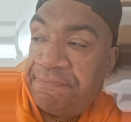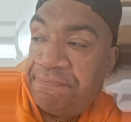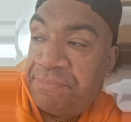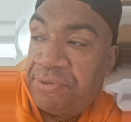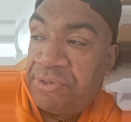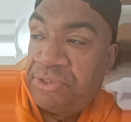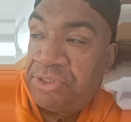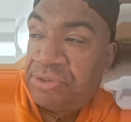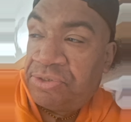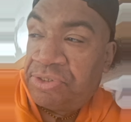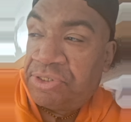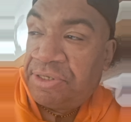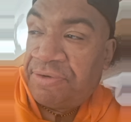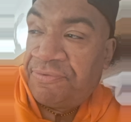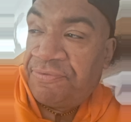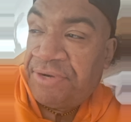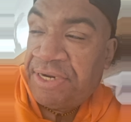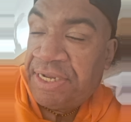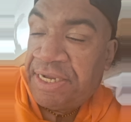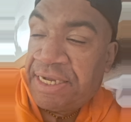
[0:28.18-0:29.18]
put
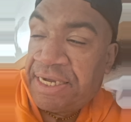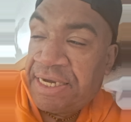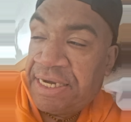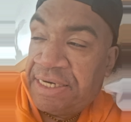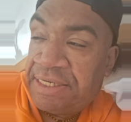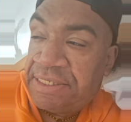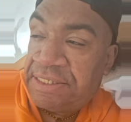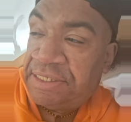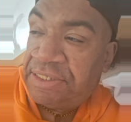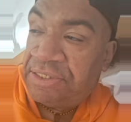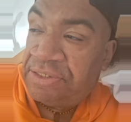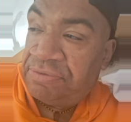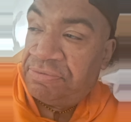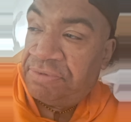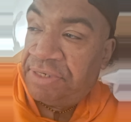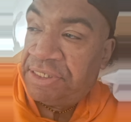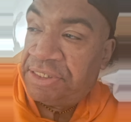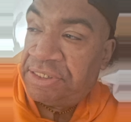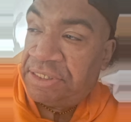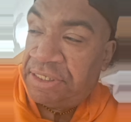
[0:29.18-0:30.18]
yourself in that kind of
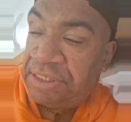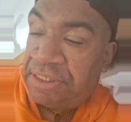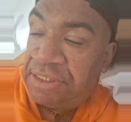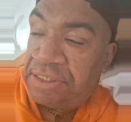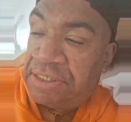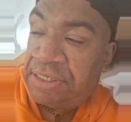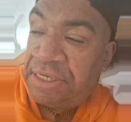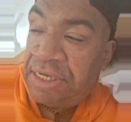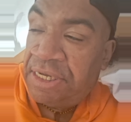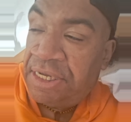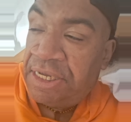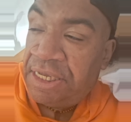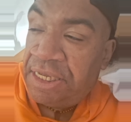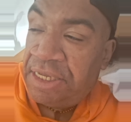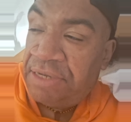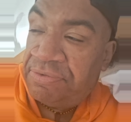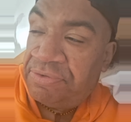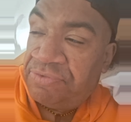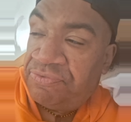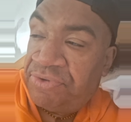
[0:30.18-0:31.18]
situation.
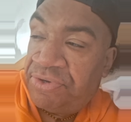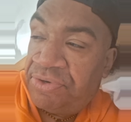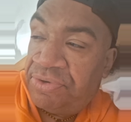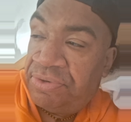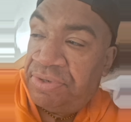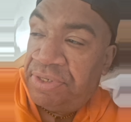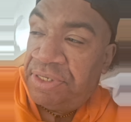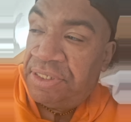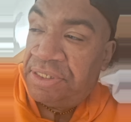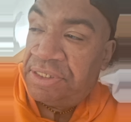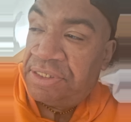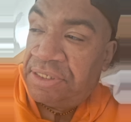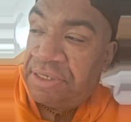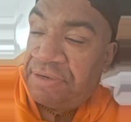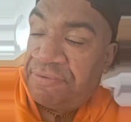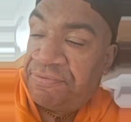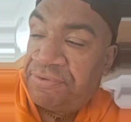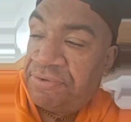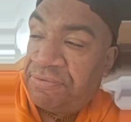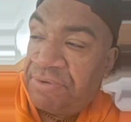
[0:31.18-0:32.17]
It was very
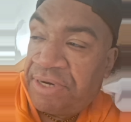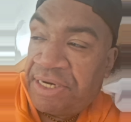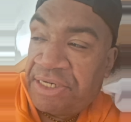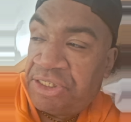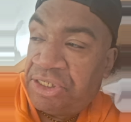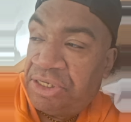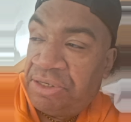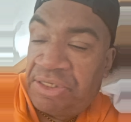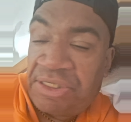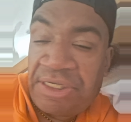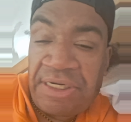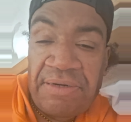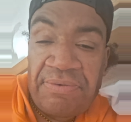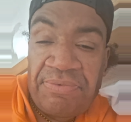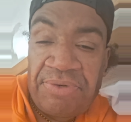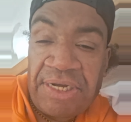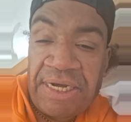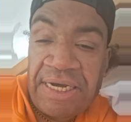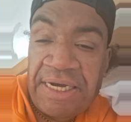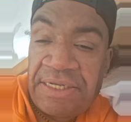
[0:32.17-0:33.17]
tough to watch.
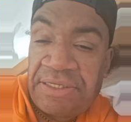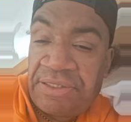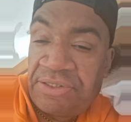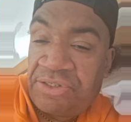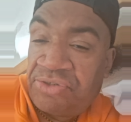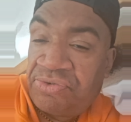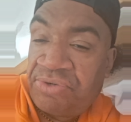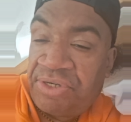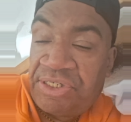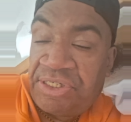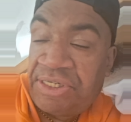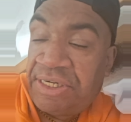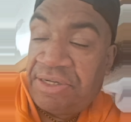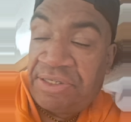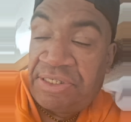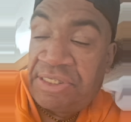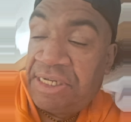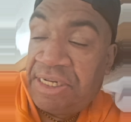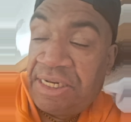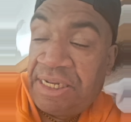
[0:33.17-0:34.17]
Anytime guys are stretched now,
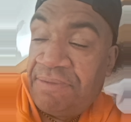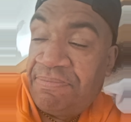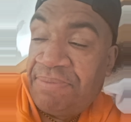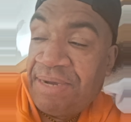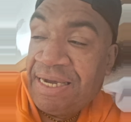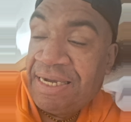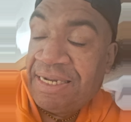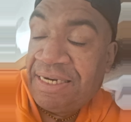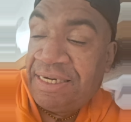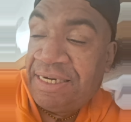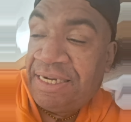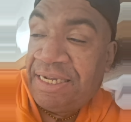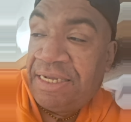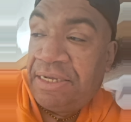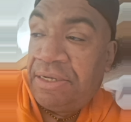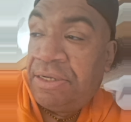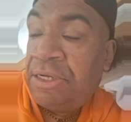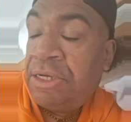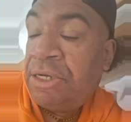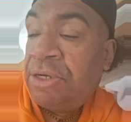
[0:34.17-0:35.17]
it's not like back in the
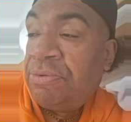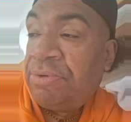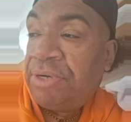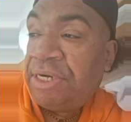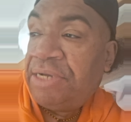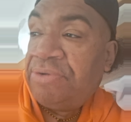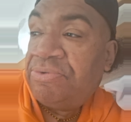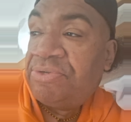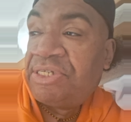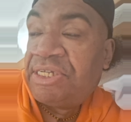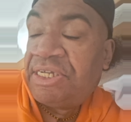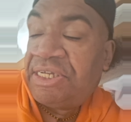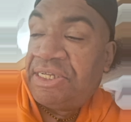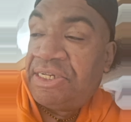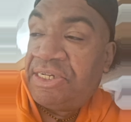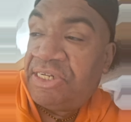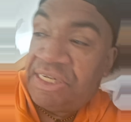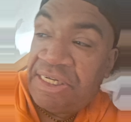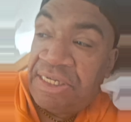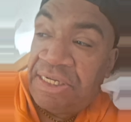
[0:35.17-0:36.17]
day when they would say
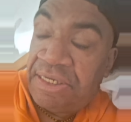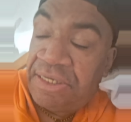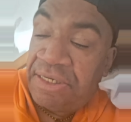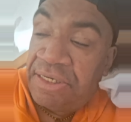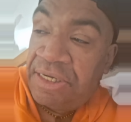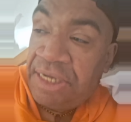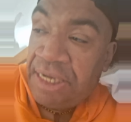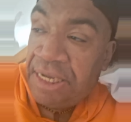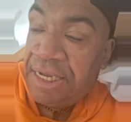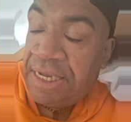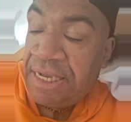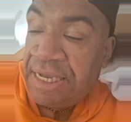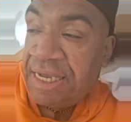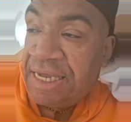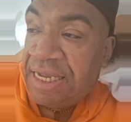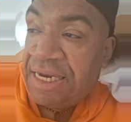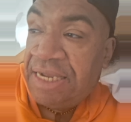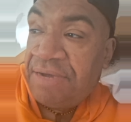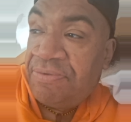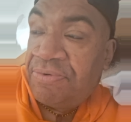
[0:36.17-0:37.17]
ding
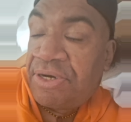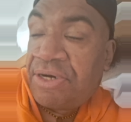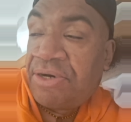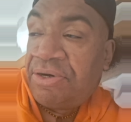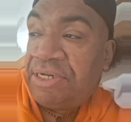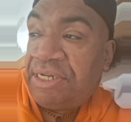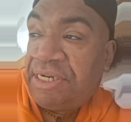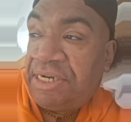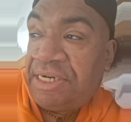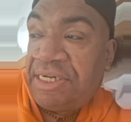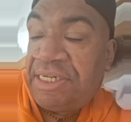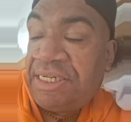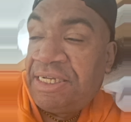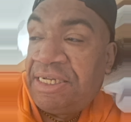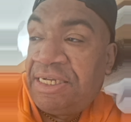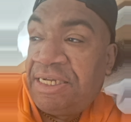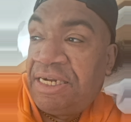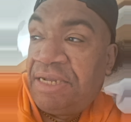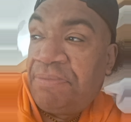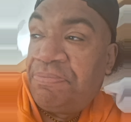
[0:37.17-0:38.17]
and they would call it a
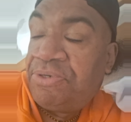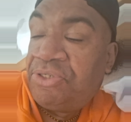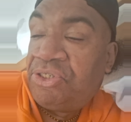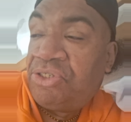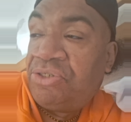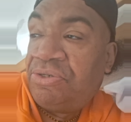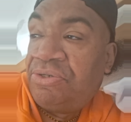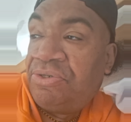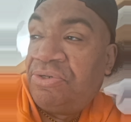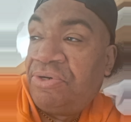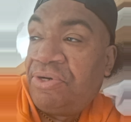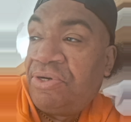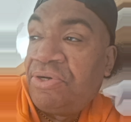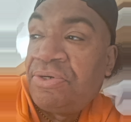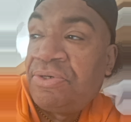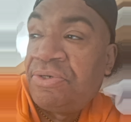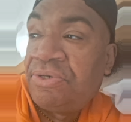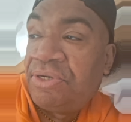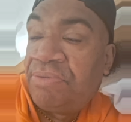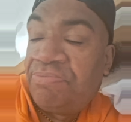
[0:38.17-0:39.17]
ding and they put you under a
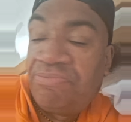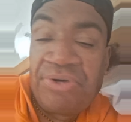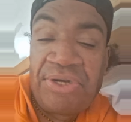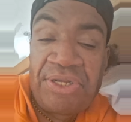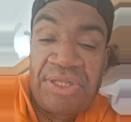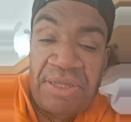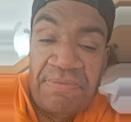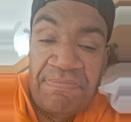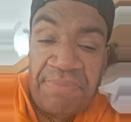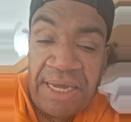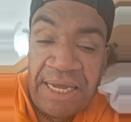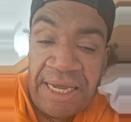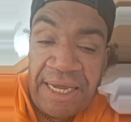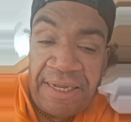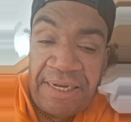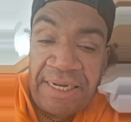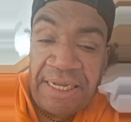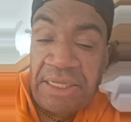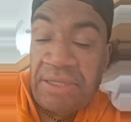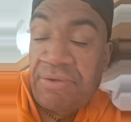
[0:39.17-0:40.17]
hood and bring you
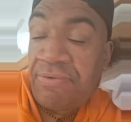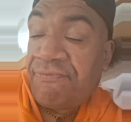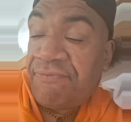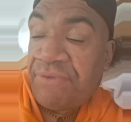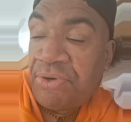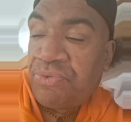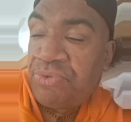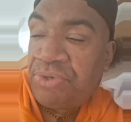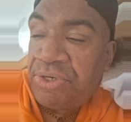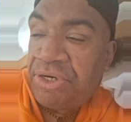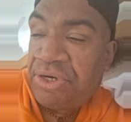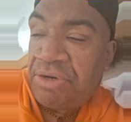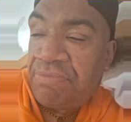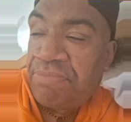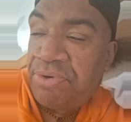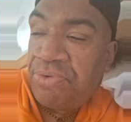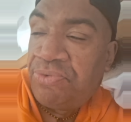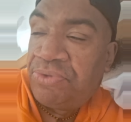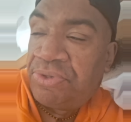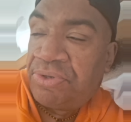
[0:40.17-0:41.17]
back like you're voting in the
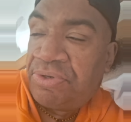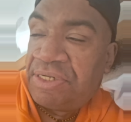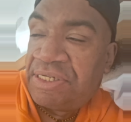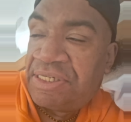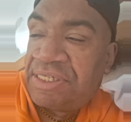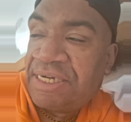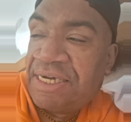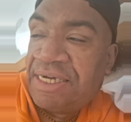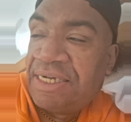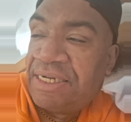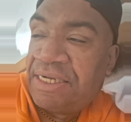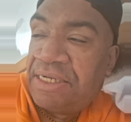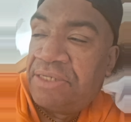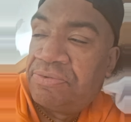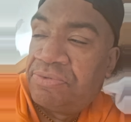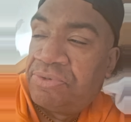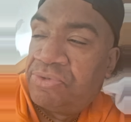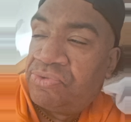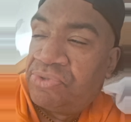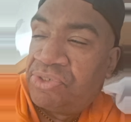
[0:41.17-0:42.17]
booth on the
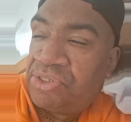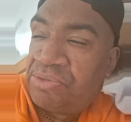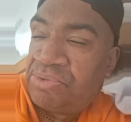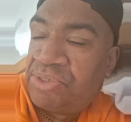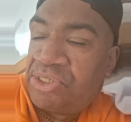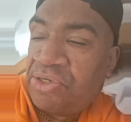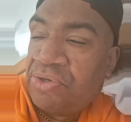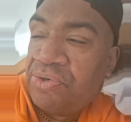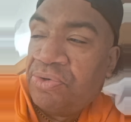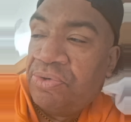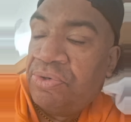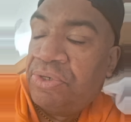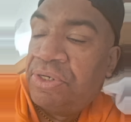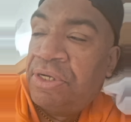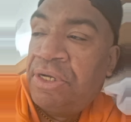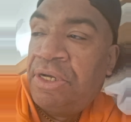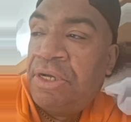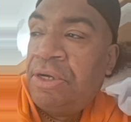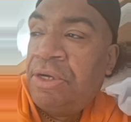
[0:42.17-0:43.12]
sidelines, which was absurd.